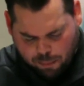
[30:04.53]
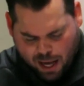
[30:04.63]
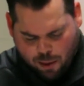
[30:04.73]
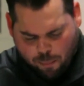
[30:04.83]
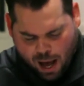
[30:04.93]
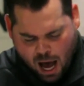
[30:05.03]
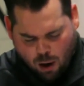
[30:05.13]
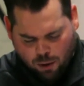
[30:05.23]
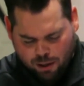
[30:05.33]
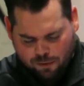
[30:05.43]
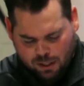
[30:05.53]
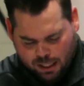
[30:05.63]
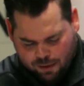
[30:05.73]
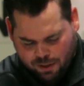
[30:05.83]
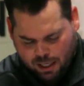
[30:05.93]
by the power of the
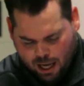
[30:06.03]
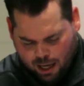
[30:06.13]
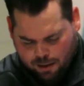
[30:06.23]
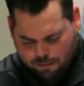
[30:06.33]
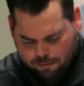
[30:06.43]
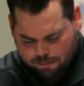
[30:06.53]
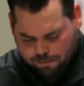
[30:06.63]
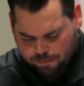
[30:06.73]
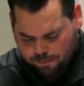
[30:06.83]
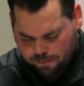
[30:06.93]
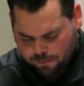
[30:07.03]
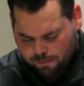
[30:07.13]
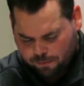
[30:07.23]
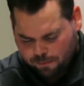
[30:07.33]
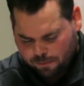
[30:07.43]
living God.
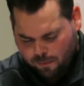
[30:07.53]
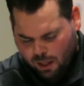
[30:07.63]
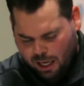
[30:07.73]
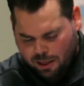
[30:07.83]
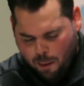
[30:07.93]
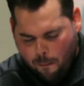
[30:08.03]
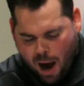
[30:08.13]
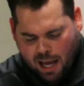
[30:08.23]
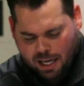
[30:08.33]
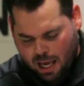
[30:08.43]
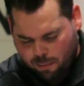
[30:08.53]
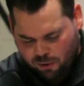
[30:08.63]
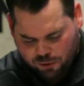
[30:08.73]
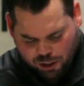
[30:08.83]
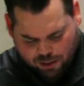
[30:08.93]
In the mighty name
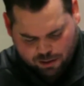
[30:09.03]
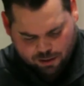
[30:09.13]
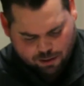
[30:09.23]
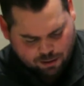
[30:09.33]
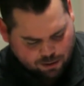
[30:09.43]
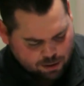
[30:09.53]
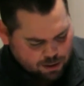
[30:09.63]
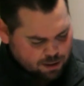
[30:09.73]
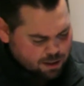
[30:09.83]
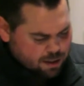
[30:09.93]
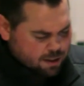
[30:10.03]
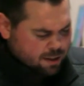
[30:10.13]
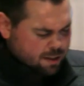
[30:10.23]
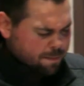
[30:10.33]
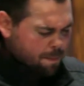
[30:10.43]
of Jesus,
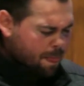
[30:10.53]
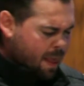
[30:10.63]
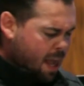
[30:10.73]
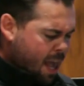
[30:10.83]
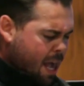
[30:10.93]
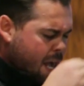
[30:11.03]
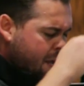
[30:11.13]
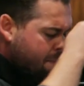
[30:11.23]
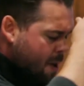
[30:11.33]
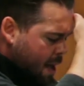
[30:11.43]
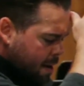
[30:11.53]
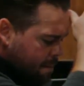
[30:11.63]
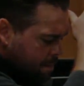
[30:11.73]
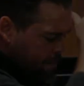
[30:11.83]
amen.